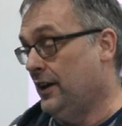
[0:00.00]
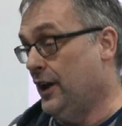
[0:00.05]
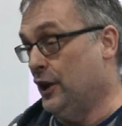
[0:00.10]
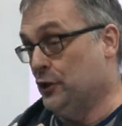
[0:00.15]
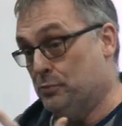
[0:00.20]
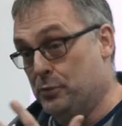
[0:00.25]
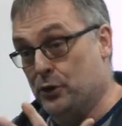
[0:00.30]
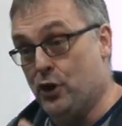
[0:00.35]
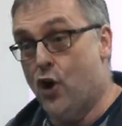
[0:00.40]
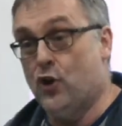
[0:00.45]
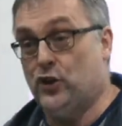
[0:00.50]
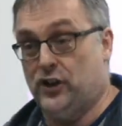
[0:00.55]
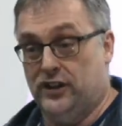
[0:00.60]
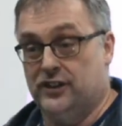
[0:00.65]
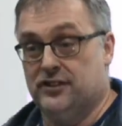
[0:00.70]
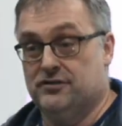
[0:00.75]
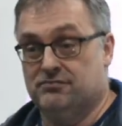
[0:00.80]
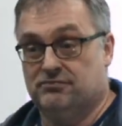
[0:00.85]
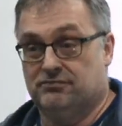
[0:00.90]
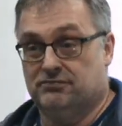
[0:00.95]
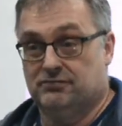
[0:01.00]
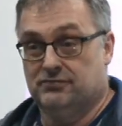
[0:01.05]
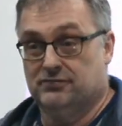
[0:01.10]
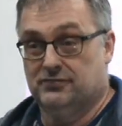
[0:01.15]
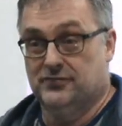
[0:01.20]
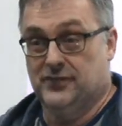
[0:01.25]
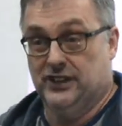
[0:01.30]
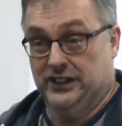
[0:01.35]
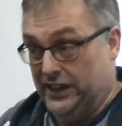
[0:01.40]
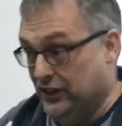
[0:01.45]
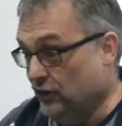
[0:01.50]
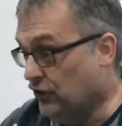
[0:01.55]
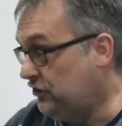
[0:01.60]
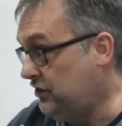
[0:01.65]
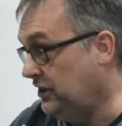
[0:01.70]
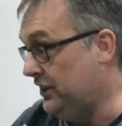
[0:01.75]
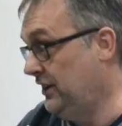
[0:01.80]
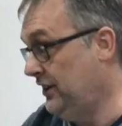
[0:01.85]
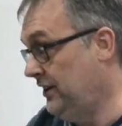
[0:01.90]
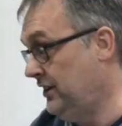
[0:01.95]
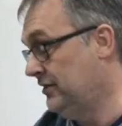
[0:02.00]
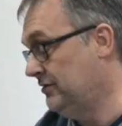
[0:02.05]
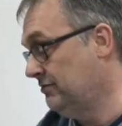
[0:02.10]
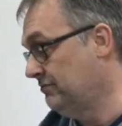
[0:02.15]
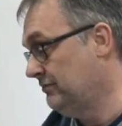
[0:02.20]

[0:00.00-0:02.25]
and broken, guilty